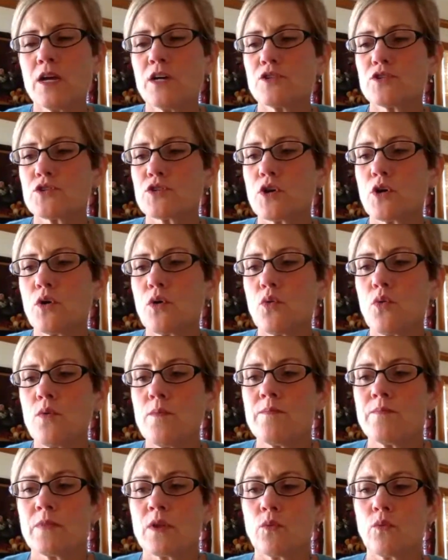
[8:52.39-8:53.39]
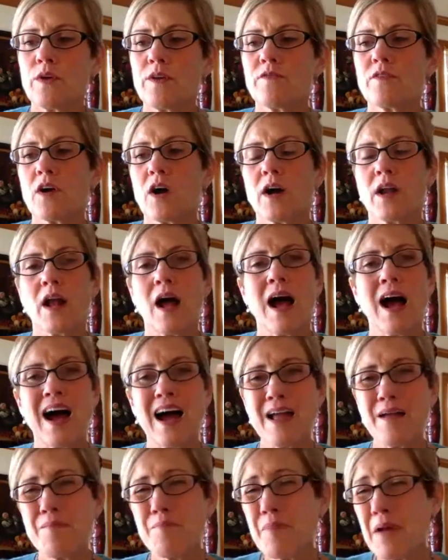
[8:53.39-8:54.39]
So we've got
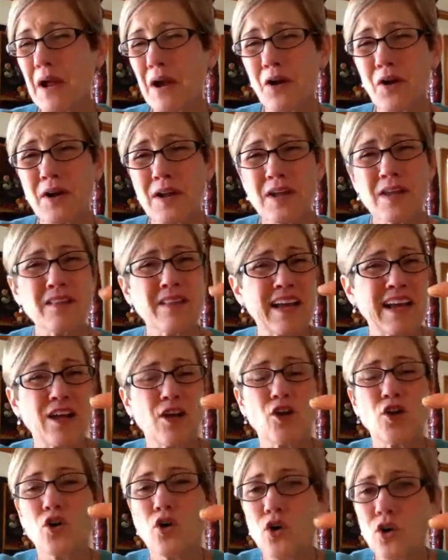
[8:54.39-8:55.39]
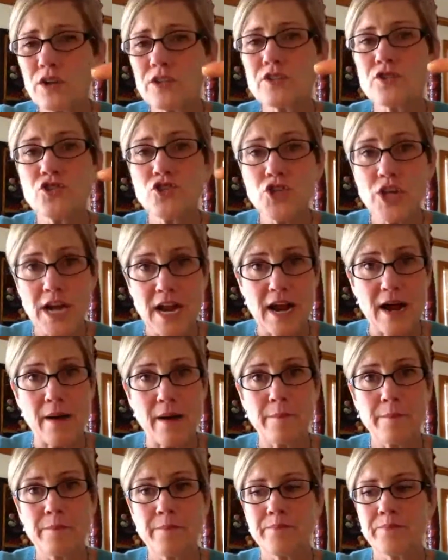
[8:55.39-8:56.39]
high berry, like cooked
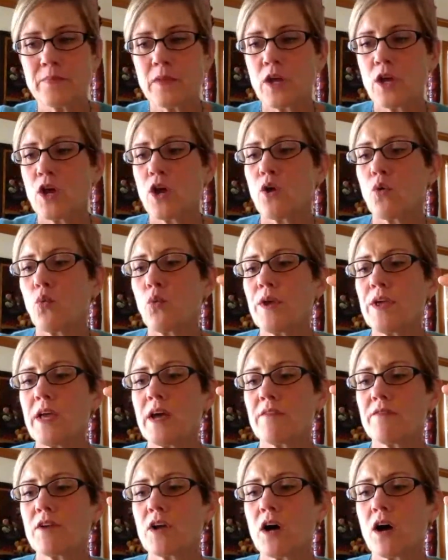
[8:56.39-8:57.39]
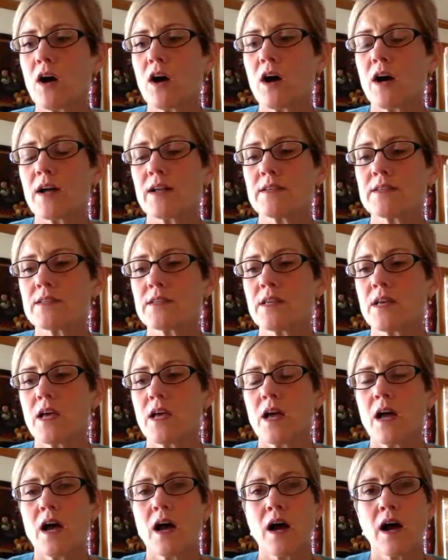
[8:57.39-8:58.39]
jam. We have got
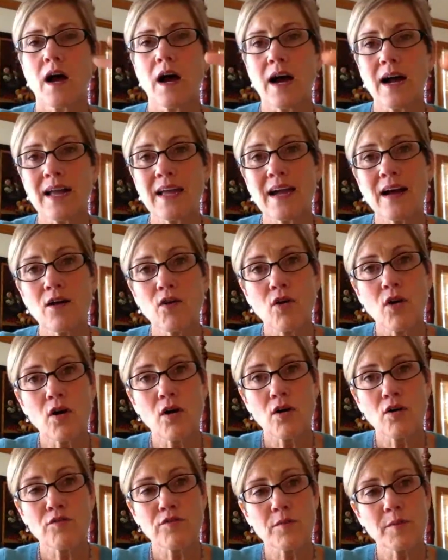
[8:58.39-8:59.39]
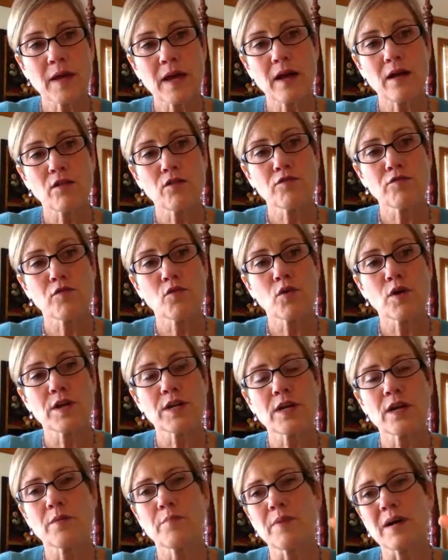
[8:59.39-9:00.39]
high alcohol from
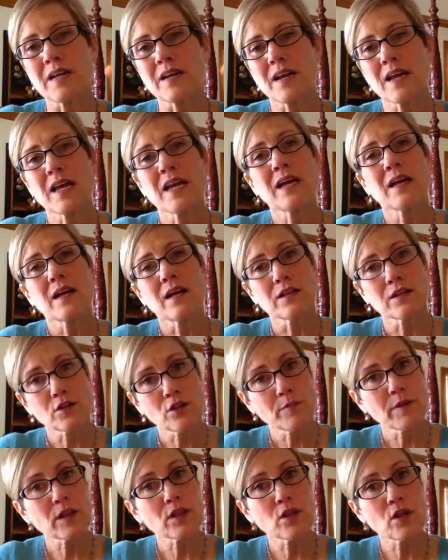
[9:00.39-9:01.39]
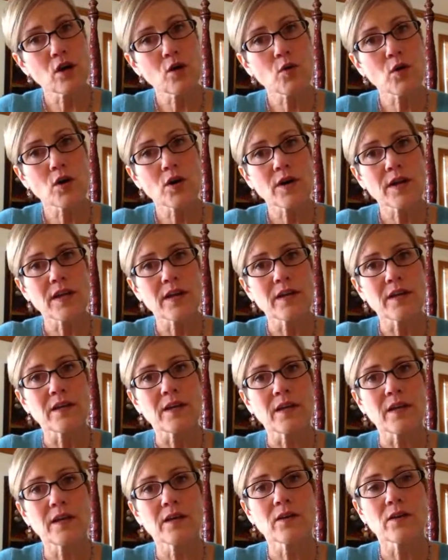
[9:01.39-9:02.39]
California, but a little bit lower
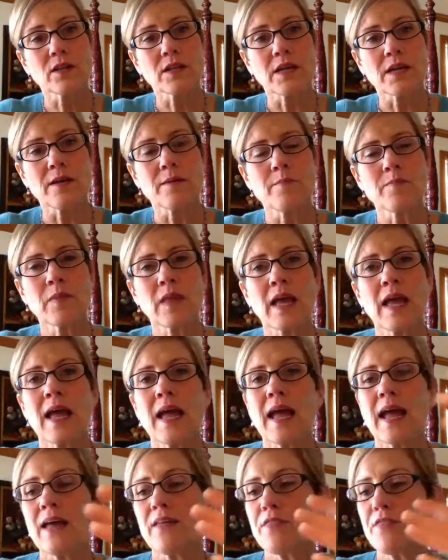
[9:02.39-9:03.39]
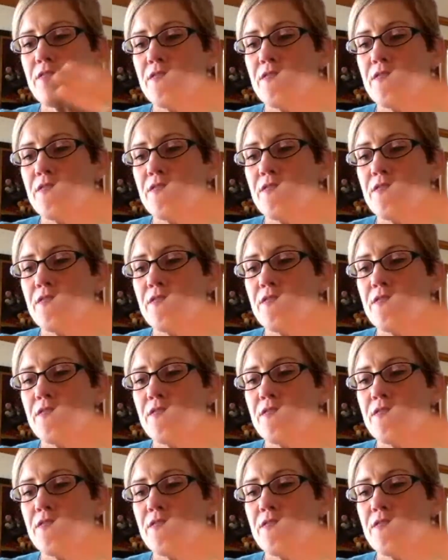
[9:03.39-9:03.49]
in Italy. And